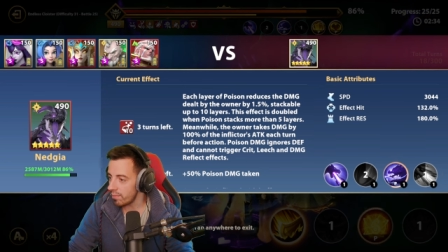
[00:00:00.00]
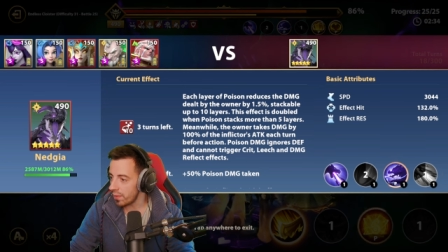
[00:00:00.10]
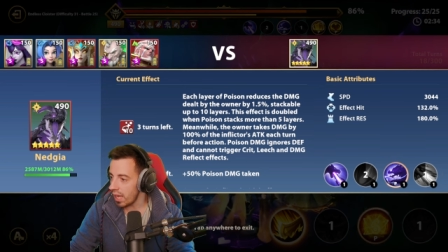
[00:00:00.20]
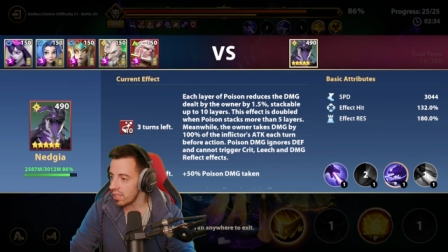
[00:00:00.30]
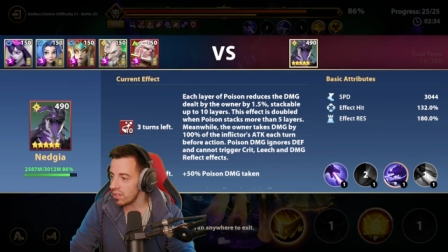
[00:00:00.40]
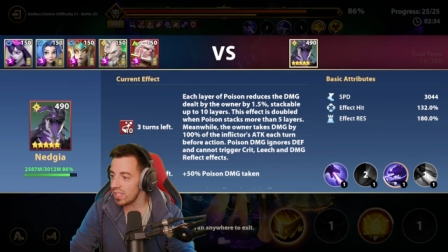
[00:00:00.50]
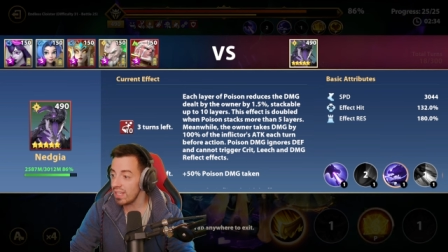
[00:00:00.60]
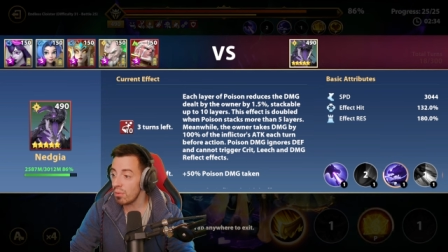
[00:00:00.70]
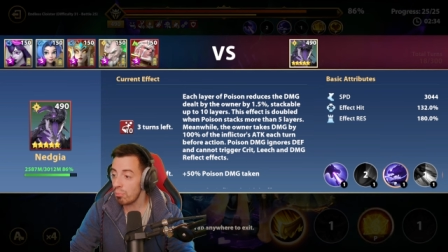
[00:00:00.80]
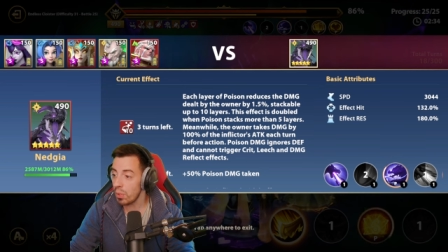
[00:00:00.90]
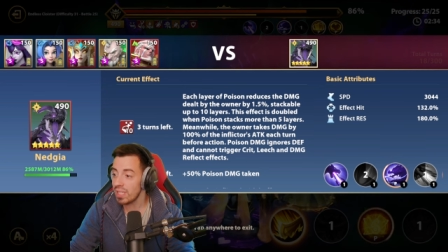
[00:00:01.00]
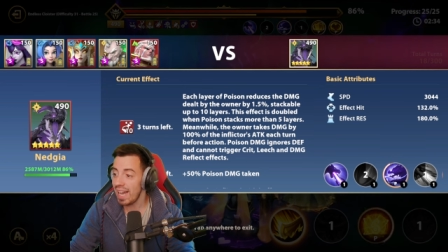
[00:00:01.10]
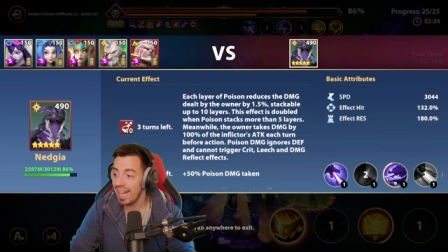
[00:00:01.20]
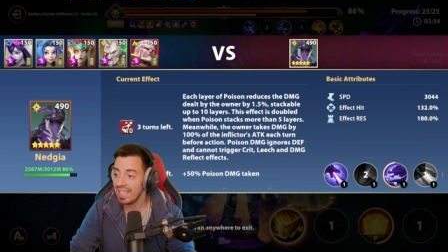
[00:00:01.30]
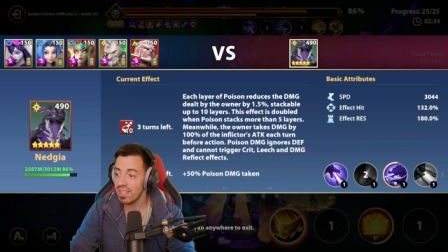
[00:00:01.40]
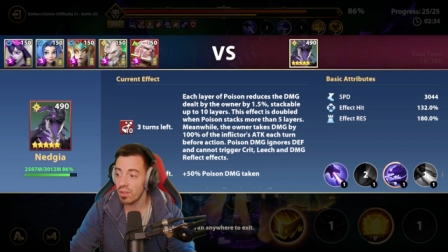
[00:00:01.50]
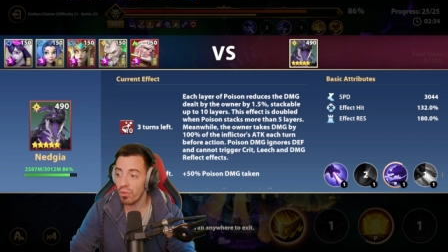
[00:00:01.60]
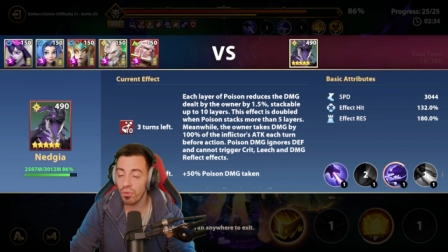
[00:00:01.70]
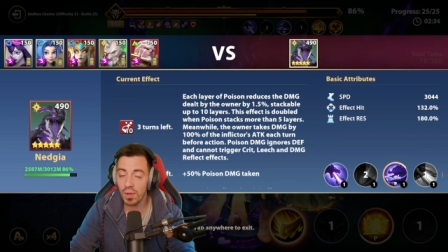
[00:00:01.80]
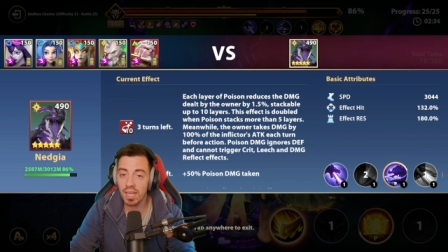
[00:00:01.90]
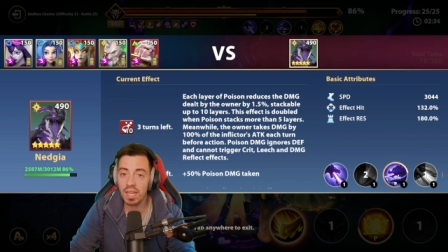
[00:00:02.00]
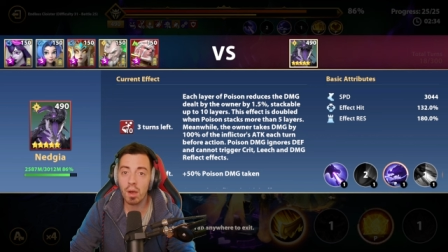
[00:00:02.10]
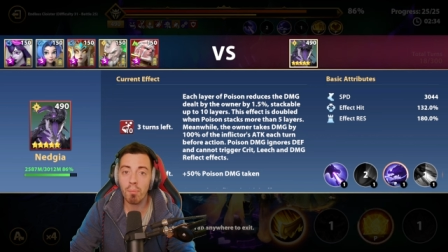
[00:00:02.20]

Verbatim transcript: As you see, the boss has 3